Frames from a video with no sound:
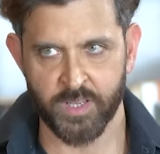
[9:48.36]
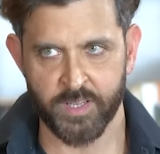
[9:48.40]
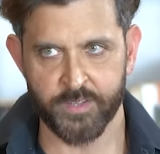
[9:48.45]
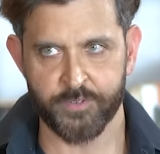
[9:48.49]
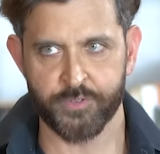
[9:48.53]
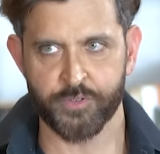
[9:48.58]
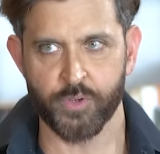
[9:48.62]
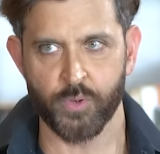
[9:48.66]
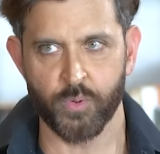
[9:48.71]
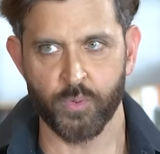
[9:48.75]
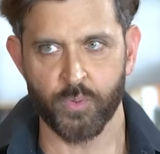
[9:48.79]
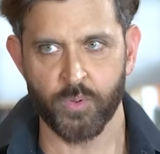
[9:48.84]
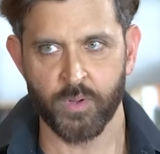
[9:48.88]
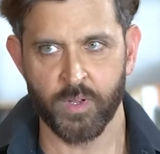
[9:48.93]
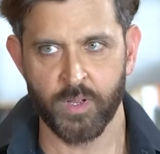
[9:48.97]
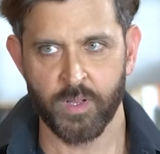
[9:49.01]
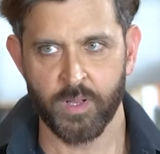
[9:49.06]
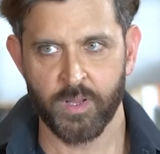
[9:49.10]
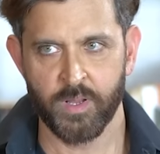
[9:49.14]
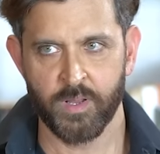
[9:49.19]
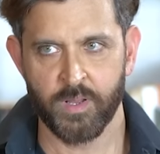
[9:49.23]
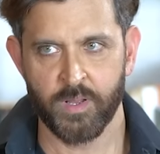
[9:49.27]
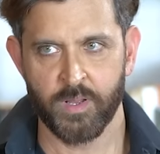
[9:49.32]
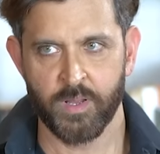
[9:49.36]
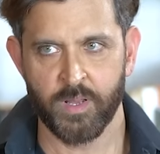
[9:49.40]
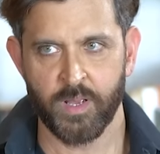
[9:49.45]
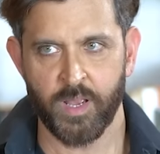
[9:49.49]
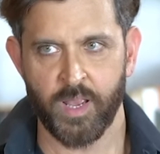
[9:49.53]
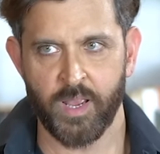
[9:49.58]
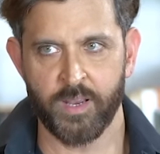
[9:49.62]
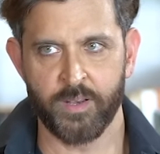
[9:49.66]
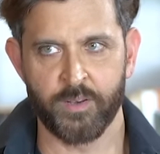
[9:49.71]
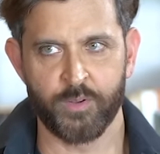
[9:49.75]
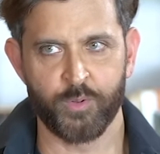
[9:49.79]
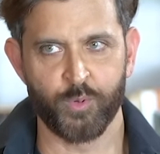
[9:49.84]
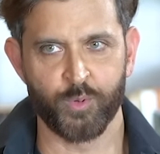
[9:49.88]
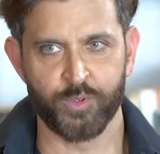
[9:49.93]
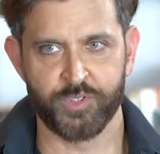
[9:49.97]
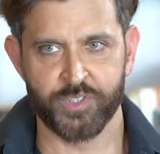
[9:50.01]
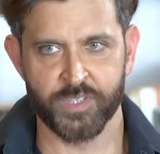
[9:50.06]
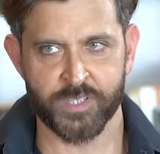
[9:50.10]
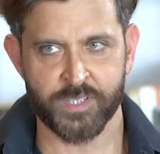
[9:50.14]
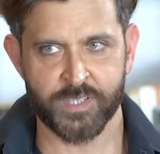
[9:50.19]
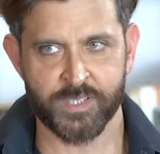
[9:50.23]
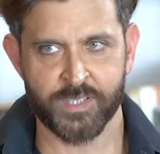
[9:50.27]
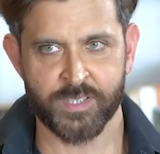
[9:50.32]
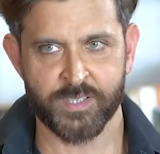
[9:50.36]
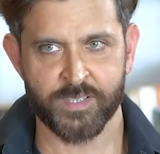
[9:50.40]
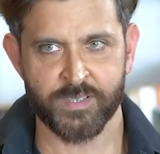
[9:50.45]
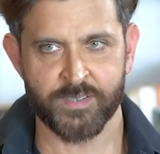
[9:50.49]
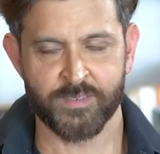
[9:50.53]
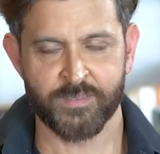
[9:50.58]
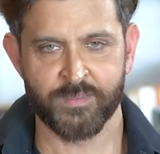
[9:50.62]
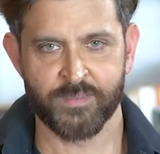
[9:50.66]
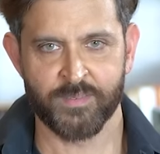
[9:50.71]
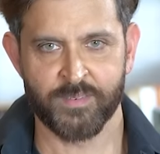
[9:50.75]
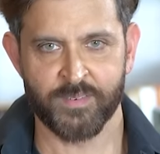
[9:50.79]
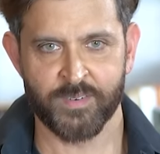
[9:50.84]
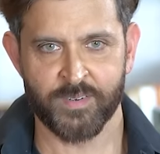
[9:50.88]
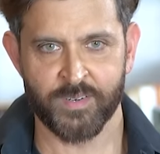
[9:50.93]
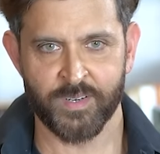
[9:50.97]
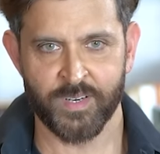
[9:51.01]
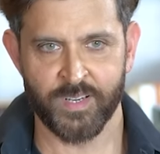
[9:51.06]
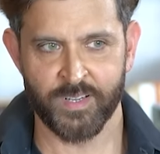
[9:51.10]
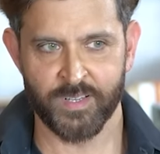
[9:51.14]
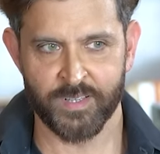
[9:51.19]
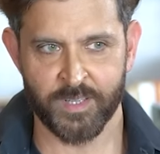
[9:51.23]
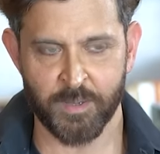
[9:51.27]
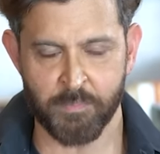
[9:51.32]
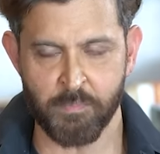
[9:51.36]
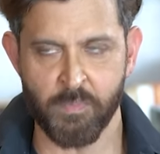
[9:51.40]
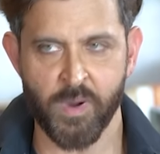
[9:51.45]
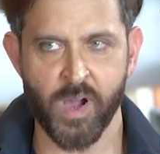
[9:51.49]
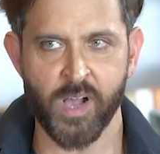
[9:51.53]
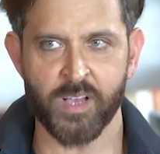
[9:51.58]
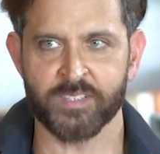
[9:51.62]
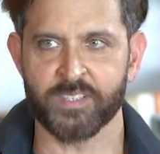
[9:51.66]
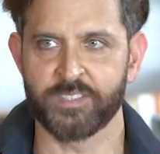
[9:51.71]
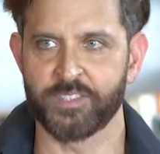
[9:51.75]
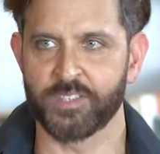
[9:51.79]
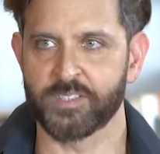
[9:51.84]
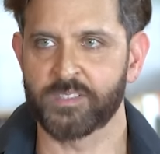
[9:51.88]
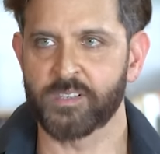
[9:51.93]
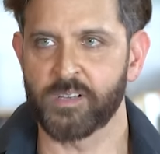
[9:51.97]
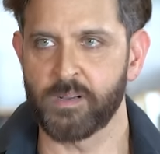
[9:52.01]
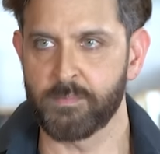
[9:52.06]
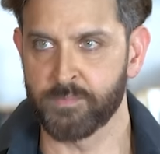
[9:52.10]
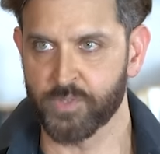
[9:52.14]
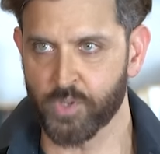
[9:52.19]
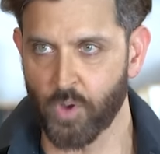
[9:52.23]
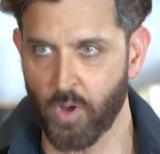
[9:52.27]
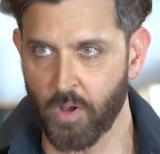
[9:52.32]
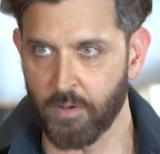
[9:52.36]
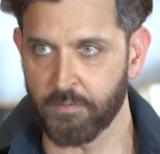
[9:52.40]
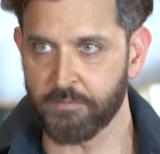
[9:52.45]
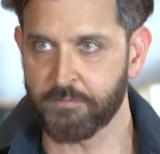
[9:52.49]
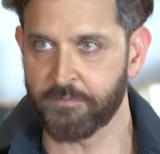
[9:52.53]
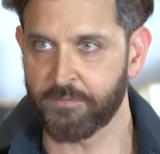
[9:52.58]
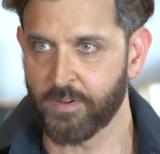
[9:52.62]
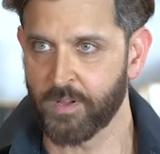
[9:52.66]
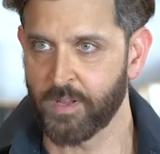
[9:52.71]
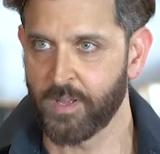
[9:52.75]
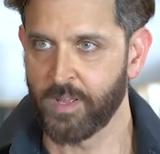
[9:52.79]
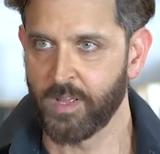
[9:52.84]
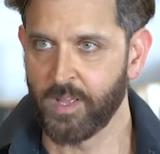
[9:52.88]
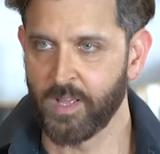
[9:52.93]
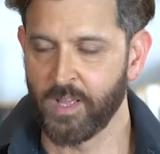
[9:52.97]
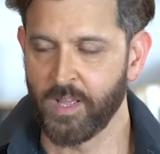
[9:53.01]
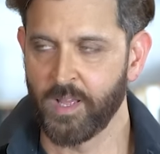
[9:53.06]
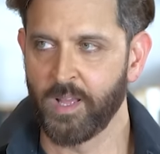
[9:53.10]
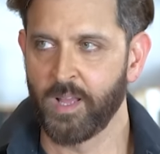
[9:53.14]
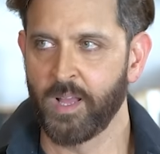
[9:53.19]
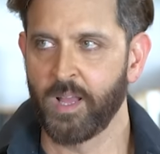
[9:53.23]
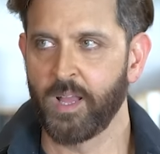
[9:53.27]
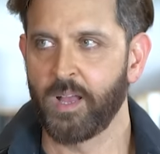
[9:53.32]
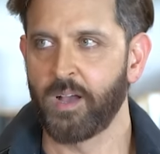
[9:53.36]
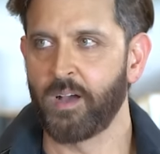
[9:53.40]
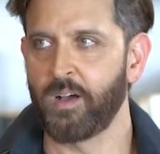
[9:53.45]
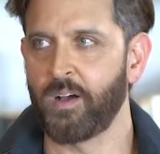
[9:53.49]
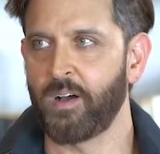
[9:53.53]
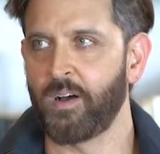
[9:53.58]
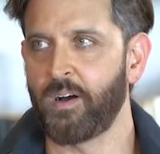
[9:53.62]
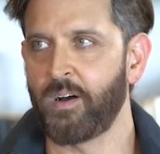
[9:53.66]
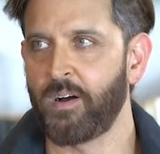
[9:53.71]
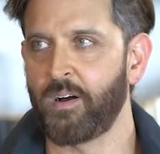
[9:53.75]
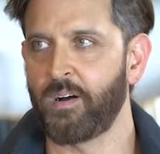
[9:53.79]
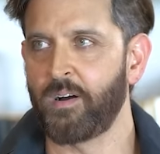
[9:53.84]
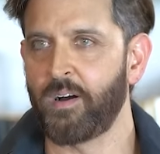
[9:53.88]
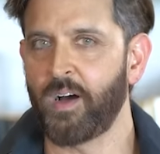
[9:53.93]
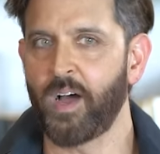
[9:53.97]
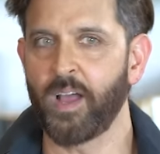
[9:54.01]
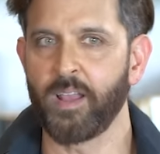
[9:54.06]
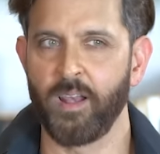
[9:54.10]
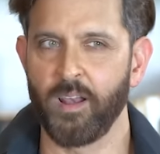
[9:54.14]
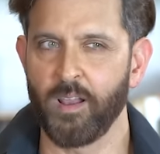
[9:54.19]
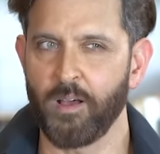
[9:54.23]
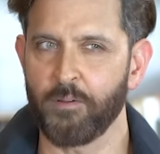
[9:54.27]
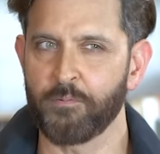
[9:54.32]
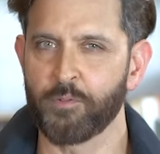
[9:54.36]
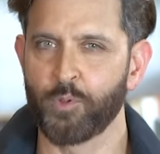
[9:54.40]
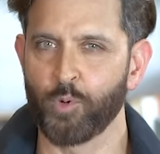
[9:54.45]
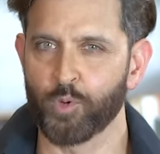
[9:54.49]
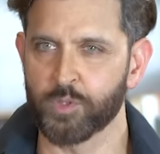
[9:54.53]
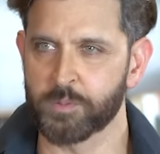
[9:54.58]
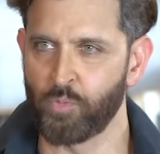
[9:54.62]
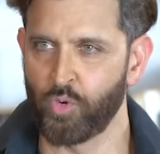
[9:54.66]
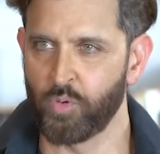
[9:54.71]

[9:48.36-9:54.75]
hits you and you just, the mask just comes off. I love those